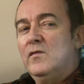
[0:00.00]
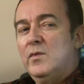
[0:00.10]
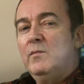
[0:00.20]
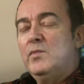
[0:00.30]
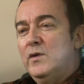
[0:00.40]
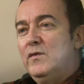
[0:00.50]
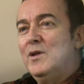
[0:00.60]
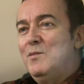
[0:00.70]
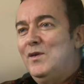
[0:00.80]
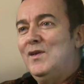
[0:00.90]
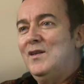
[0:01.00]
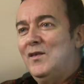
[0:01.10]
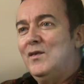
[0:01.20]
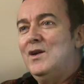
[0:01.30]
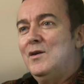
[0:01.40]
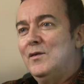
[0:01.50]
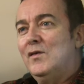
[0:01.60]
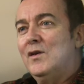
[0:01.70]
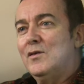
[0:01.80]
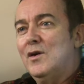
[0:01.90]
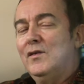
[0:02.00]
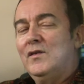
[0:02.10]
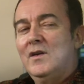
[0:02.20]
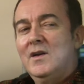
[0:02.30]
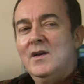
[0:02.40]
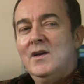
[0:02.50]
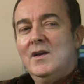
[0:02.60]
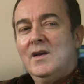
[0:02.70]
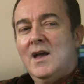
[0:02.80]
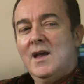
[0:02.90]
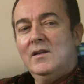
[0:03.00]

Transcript: of improving the music industry here on the Central Coast. Right.